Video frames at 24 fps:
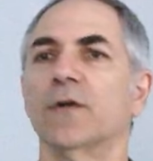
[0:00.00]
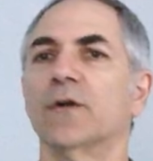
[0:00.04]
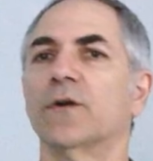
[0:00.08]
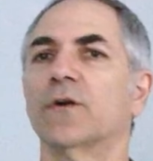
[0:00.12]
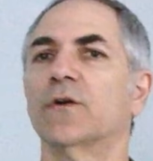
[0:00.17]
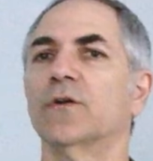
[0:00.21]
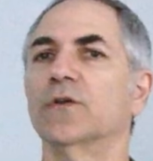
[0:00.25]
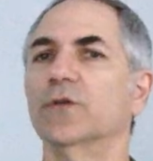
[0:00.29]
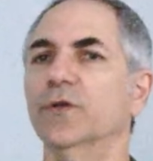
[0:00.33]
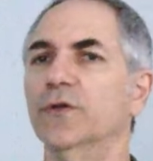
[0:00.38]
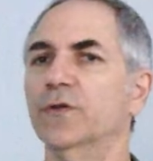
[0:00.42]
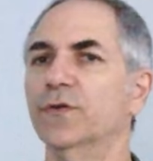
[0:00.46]

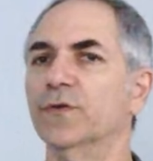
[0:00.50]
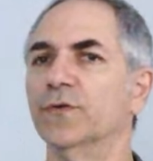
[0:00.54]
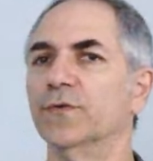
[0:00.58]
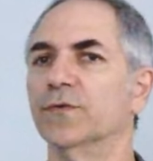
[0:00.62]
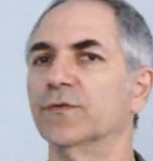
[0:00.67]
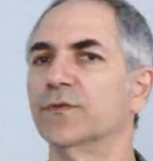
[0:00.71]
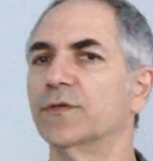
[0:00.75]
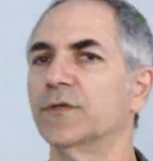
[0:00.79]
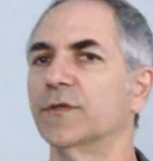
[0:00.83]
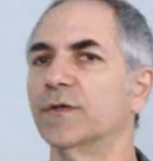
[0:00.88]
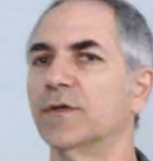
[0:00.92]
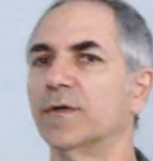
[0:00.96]

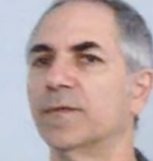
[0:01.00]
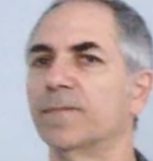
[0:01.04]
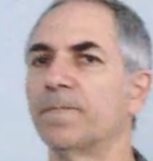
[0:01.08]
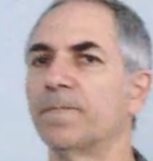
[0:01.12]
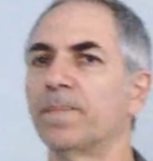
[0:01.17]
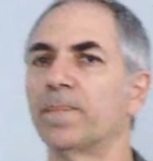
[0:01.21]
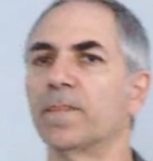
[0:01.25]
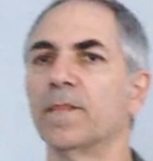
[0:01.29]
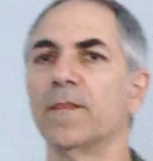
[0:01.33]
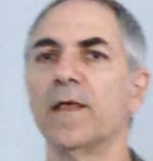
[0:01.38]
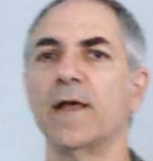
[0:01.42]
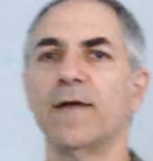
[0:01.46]
clues
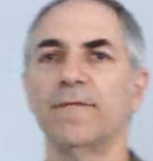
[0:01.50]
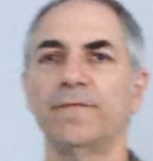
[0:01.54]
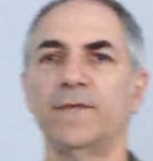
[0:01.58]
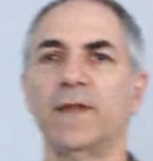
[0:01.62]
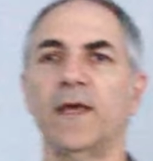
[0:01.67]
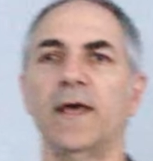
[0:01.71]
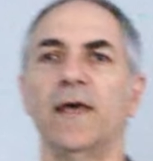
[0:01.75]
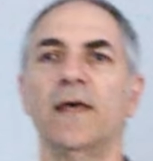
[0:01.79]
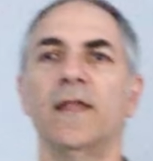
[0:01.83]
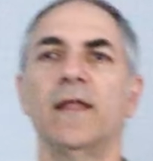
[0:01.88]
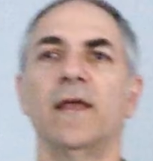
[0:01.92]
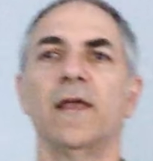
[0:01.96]
left
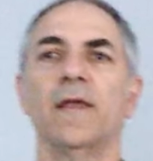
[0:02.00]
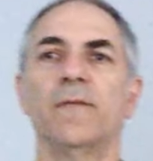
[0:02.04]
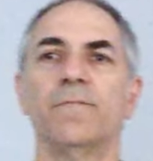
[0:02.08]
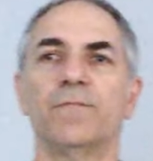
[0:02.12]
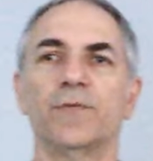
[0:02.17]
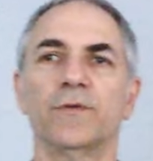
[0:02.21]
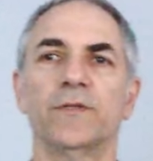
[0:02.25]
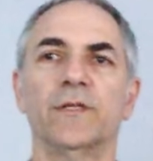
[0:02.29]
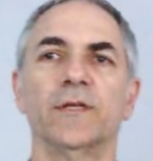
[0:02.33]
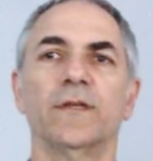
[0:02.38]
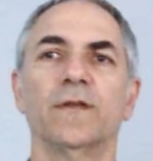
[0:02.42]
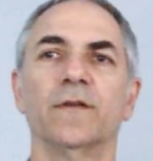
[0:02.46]
at a
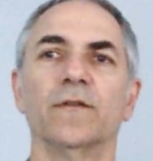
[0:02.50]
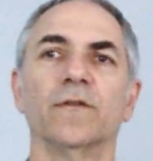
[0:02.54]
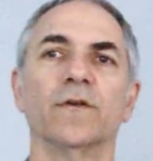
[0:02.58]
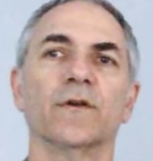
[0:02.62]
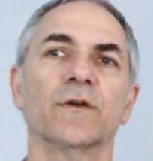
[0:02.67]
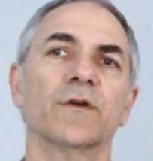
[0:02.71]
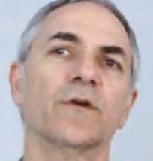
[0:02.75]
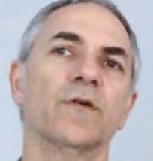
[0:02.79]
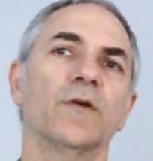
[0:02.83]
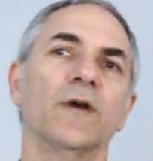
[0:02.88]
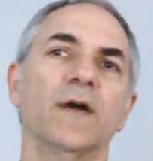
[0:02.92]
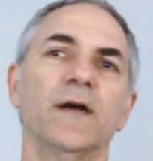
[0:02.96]
particular
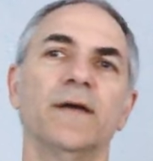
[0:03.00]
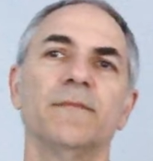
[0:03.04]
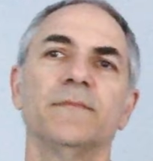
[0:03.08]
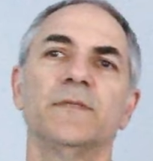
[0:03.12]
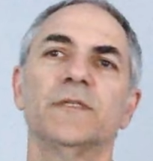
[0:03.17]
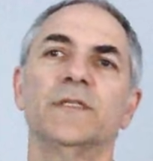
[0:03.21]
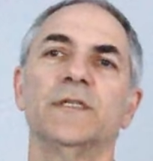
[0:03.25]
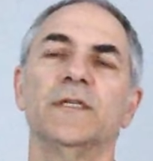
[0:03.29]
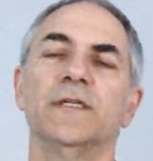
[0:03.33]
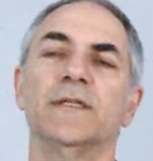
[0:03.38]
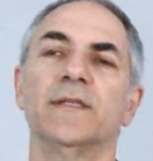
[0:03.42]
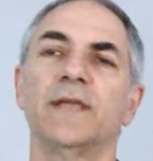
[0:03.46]
crime
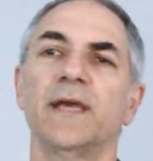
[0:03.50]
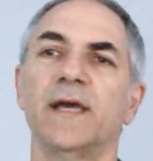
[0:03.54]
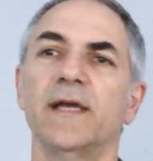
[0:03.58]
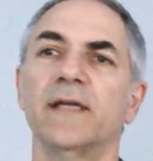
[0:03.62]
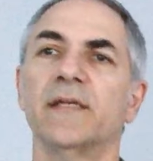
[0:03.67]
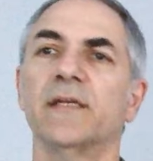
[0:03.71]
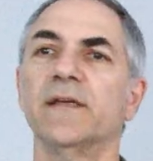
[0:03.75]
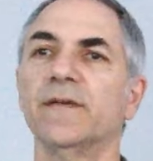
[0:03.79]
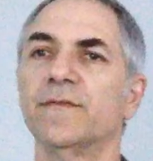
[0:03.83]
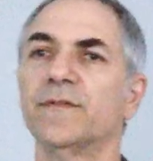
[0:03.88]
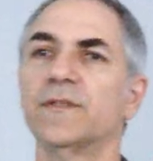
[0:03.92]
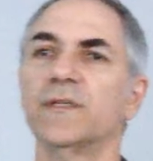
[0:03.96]
scene that
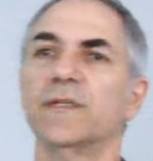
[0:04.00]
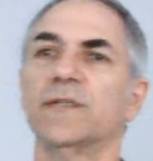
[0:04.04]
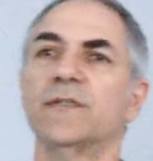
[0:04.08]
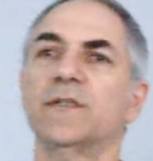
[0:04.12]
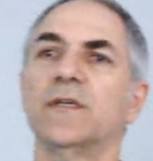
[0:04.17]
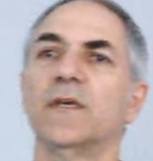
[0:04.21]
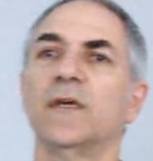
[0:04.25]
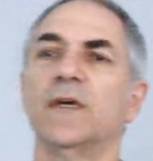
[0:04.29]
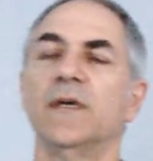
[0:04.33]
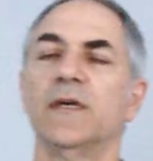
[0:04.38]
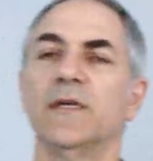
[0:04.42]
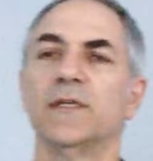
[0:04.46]
gives us
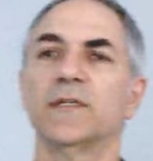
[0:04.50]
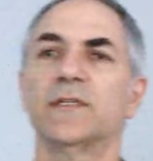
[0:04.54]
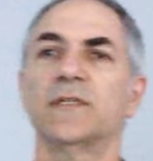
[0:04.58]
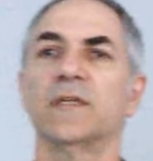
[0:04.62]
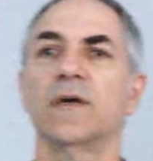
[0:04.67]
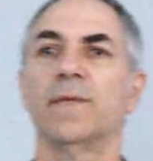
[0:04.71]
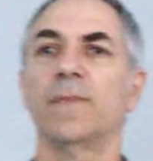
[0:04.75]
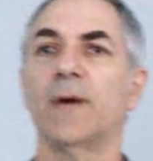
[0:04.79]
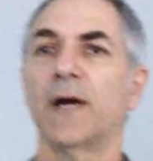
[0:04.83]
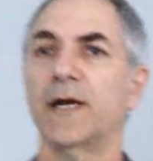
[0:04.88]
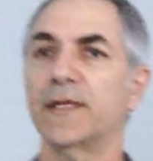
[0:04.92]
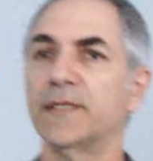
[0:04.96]

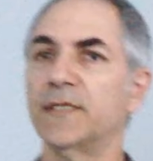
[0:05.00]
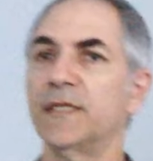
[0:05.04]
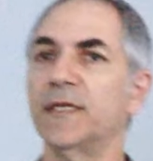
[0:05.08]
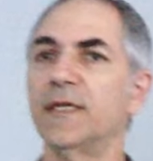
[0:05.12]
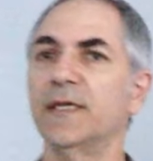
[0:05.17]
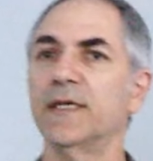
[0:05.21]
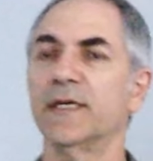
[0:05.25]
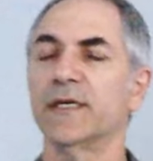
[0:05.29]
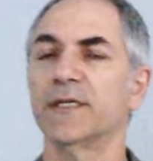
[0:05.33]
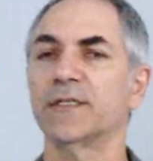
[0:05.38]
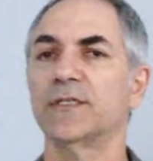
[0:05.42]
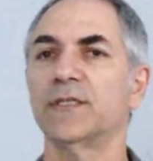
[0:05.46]
some
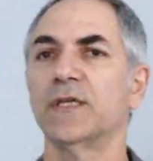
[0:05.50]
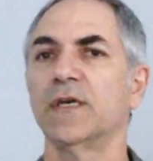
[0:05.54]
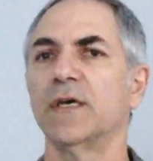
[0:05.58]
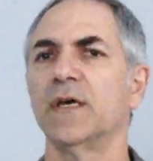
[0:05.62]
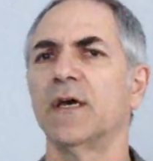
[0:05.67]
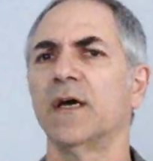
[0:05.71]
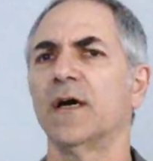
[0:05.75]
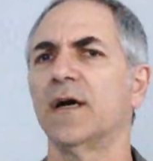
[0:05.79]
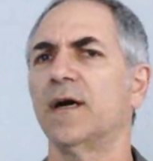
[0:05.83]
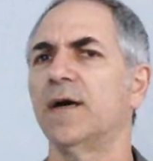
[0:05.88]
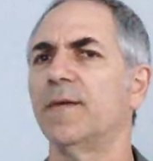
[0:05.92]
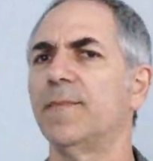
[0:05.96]
ideas
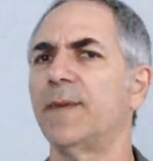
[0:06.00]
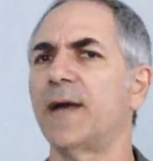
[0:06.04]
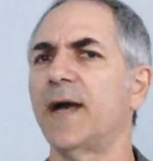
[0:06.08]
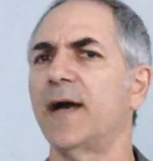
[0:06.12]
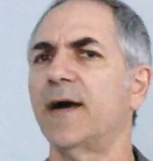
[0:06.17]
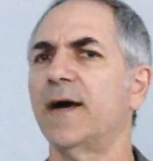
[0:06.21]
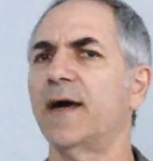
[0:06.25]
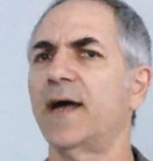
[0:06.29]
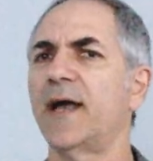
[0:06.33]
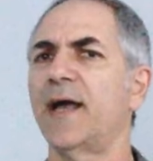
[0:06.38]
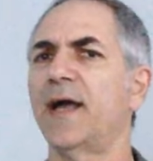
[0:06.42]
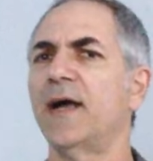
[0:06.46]

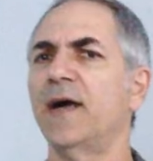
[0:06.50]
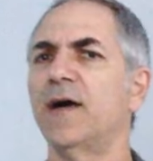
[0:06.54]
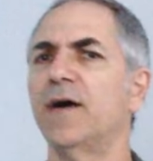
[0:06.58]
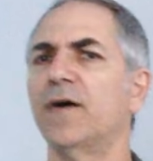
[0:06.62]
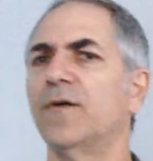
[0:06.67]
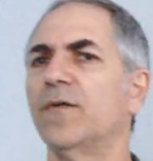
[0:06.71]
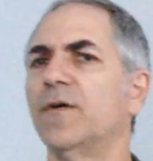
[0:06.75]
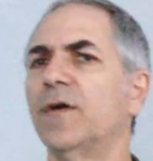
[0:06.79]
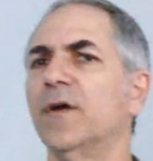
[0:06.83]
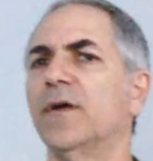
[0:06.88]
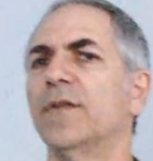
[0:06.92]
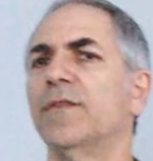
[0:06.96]
about
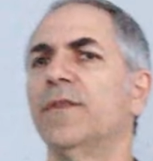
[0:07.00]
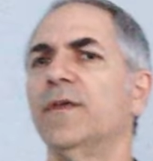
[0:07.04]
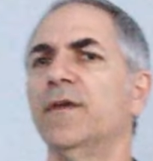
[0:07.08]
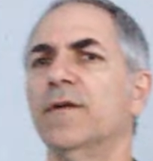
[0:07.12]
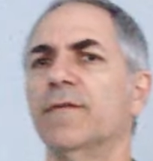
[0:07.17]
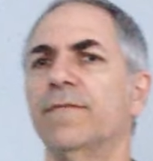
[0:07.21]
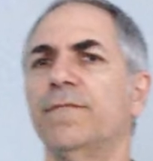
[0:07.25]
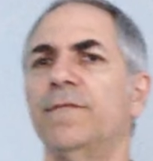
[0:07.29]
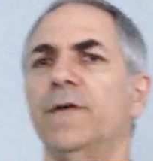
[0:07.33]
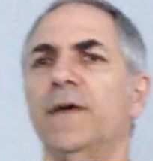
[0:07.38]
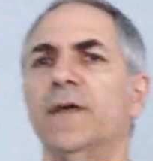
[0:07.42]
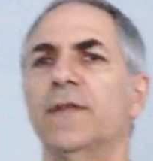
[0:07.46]
how the
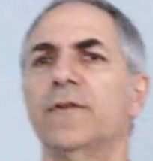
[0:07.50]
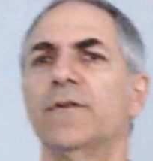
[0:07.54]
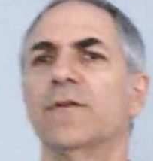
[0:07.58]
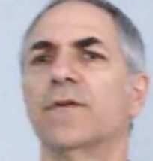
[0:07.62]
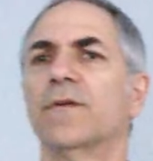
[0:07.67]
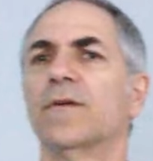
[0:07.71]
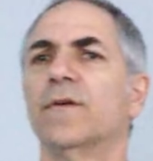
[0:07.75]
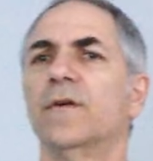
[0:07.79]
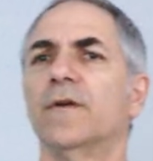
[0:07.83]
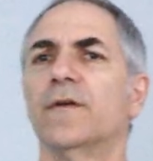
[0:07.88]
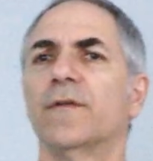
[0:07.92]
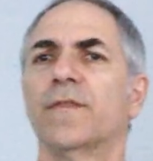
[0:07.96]

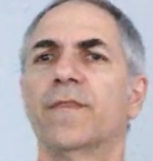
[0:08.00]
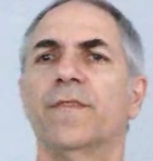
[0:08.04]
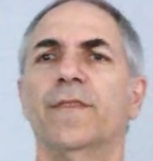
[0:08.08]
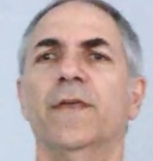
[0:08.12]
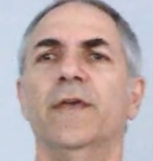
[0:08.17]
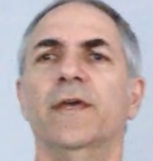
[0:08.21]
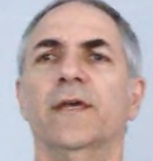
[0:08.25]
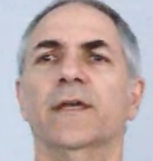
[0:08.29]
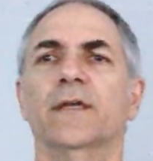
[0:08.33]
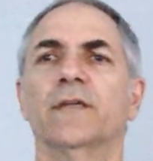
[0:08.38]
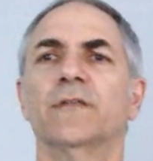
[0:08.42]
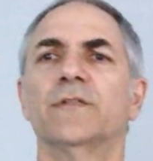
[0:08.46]
offender
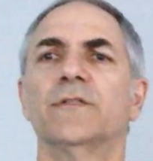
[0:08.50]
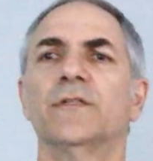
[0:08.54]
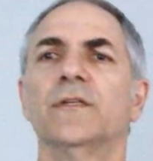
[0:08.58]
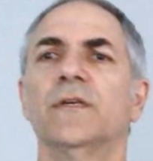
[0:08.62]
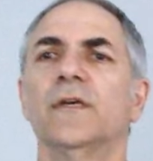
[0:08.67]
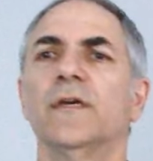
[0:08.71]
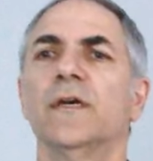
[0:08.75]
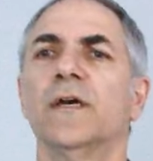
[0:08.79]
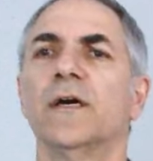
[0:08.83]
thinks.